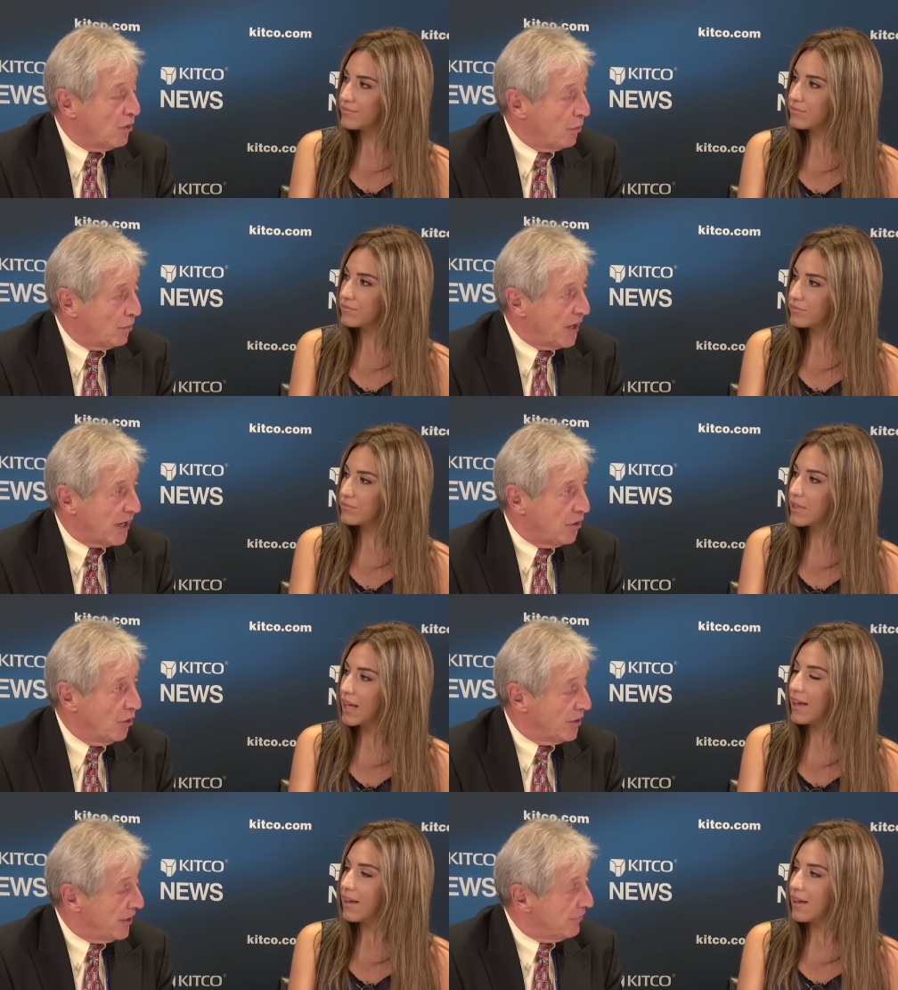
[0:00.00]
Speaker 1: will break
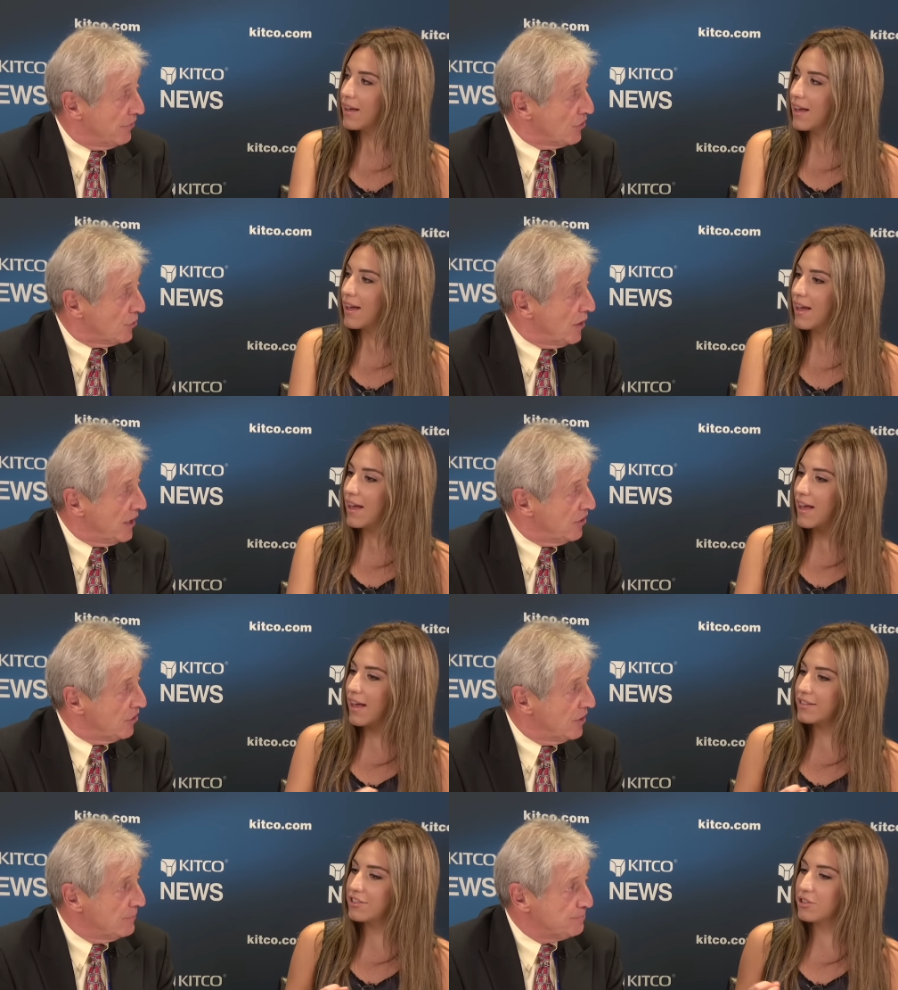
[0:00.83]
gold out of this range.
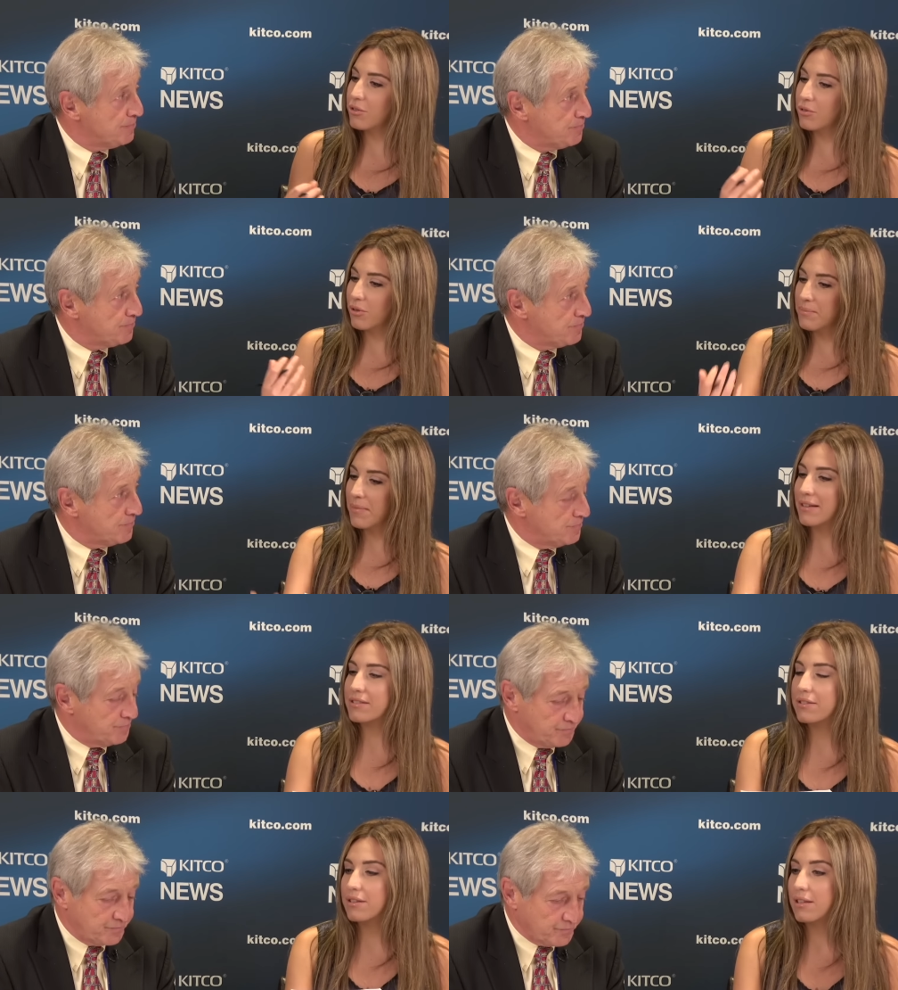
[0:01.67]
And
Speaker 2: you know, going back
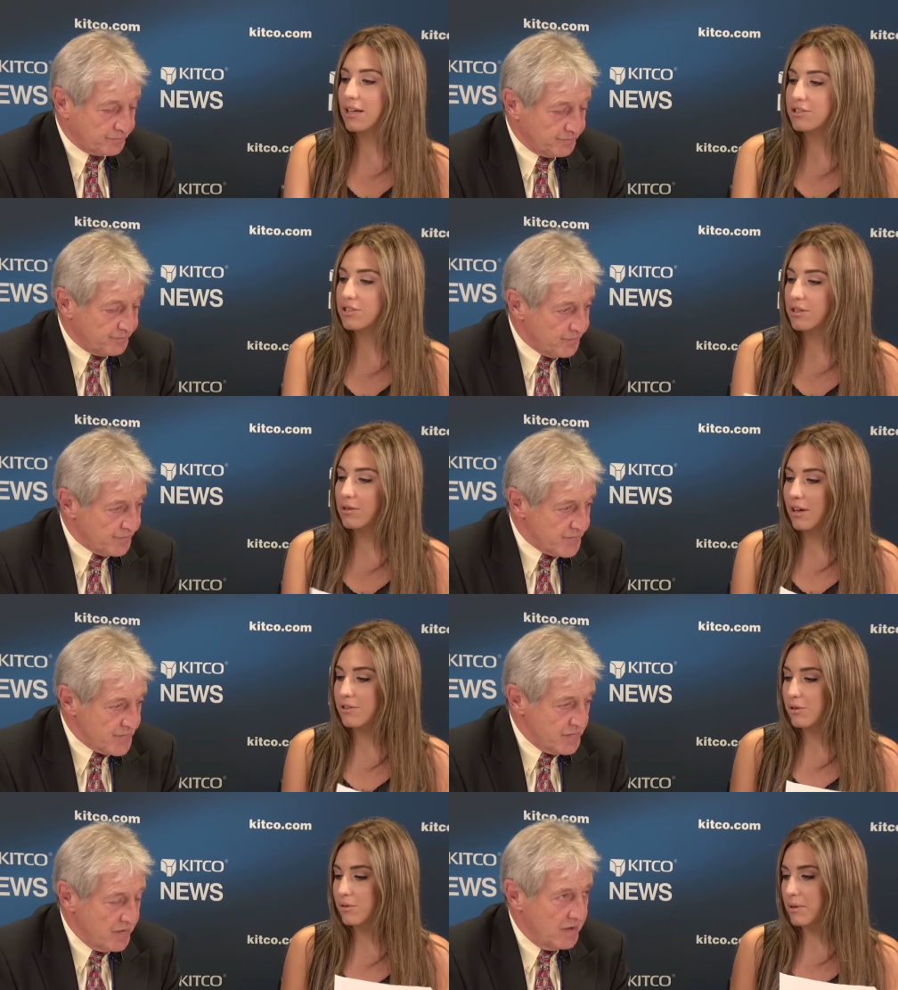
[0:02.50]
to the election, I
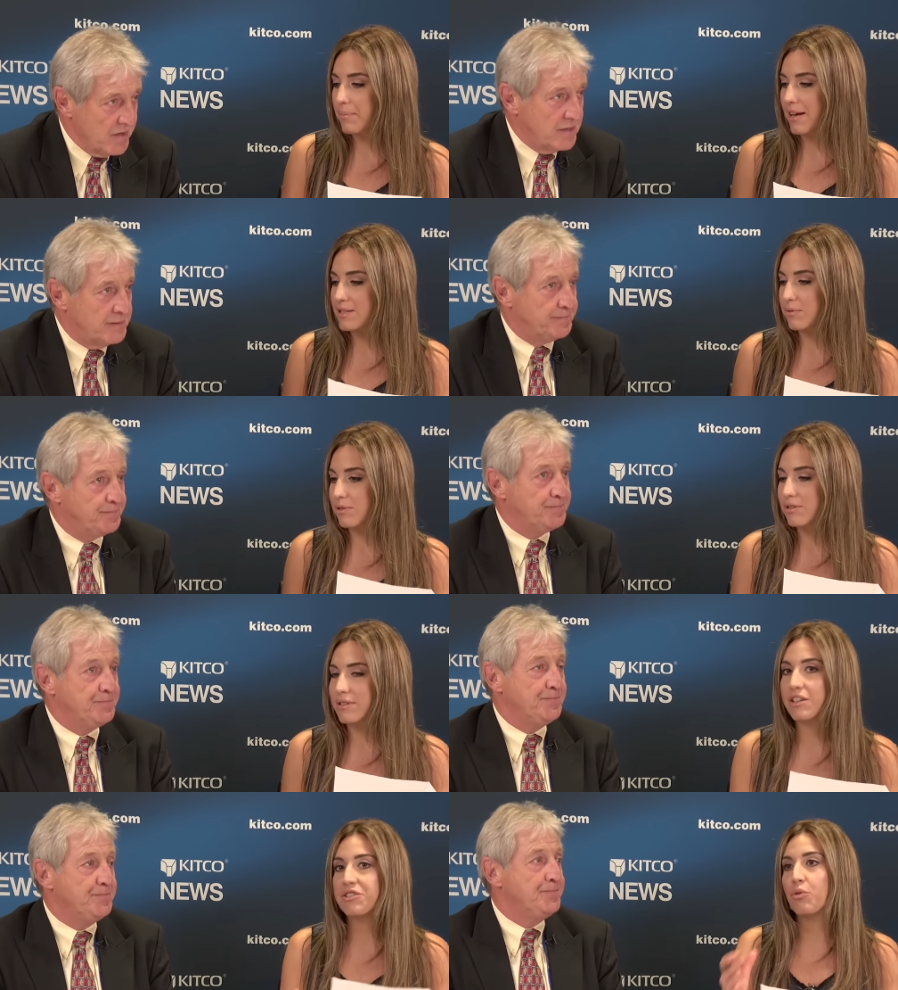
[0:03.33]
know in the past we
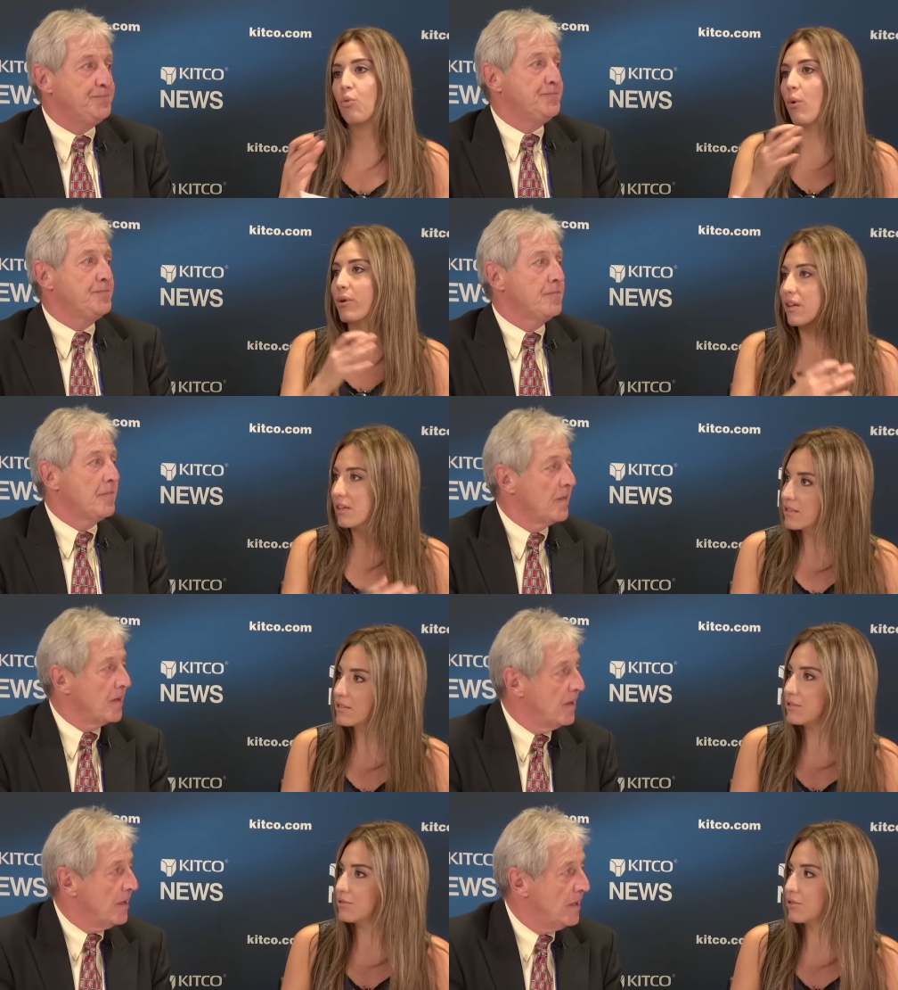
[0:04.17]
looked at you know what would
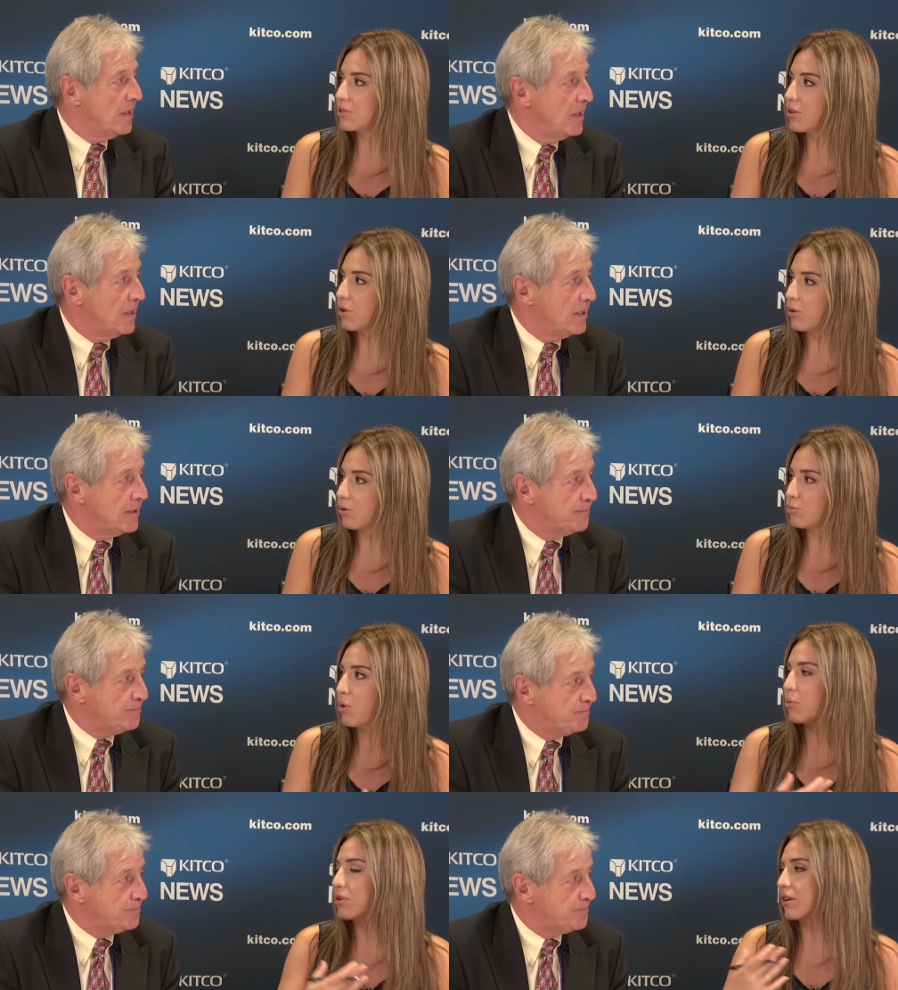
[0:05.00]
Clinton do to gold,
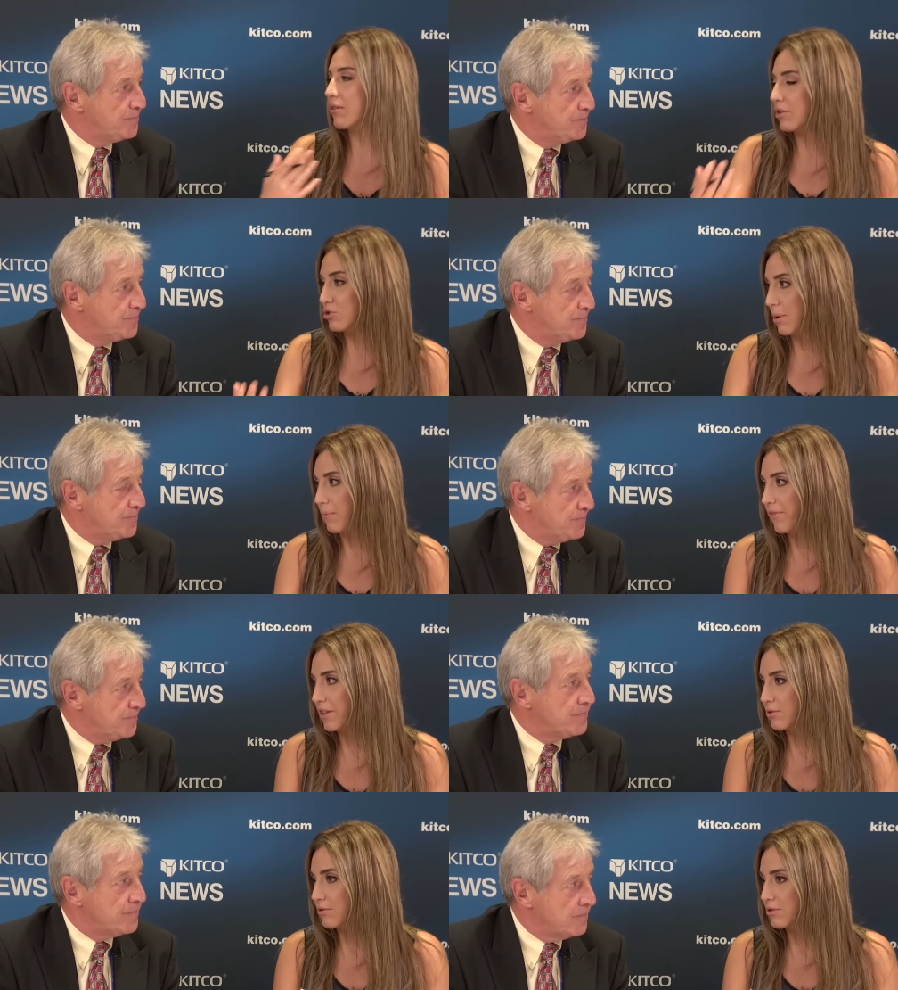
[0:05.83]
what would a, a Trump
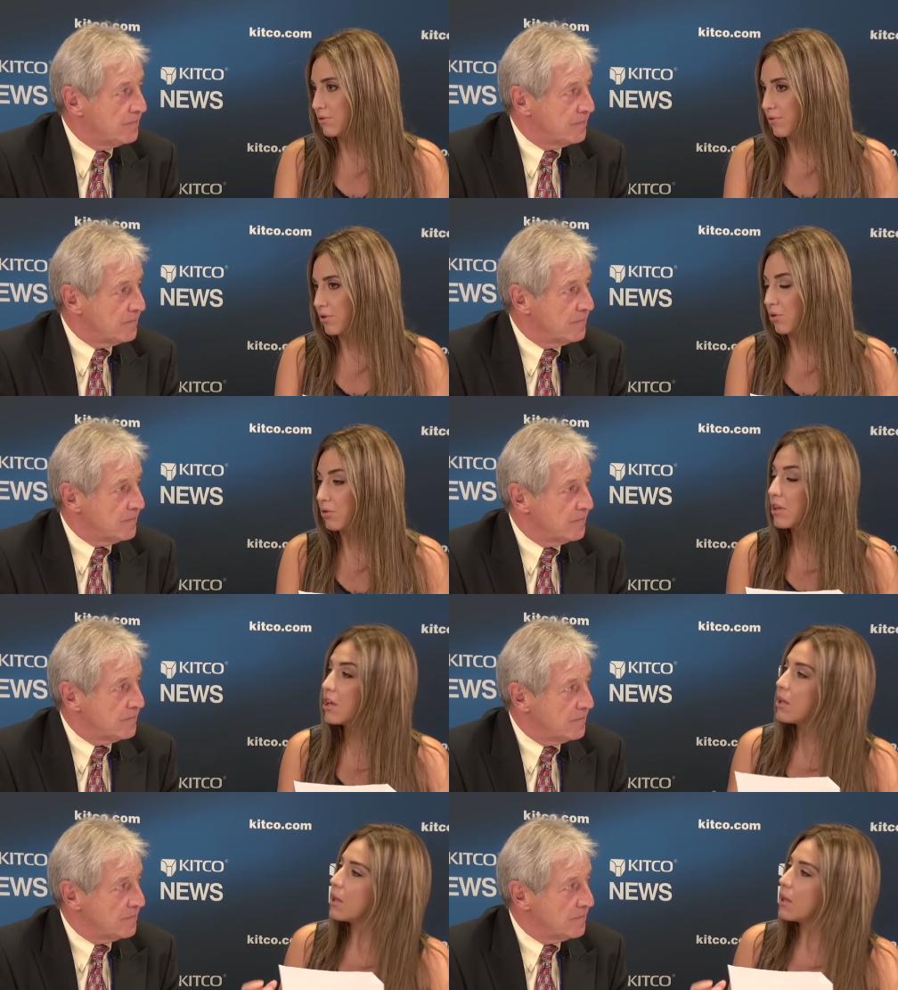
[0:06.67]
victory do for gold.